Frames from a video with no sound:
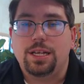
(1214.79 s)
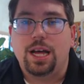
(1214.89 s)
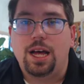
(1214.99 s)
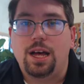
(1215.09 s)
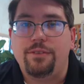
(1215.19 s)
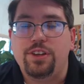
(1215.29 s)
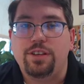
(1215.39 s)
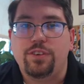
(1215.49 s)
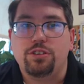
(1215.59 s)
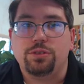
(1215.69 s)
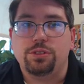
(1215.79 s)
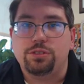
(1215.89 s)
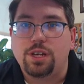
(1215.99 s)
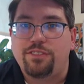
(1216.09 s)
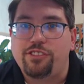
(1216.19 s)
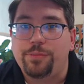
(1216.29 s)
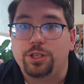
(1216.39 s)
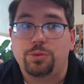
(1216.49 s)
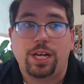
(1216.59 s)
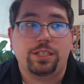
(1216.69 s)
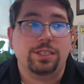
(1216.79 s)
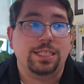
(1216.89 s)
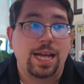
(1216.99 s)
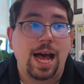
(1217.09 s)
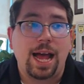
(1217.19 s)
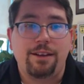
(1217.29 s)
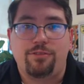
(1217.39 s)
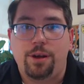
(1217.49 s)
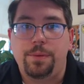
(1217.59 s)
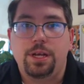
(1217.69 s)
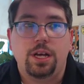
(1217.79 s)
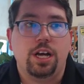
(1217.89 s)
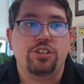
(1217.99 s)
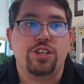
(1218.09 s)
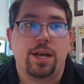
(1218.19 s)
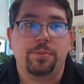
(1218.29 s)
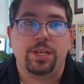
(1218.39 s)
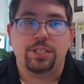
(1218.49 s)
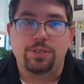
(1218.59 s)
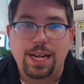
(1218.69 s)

uh, of individuals who suffer from those will actually die from a GI bleed.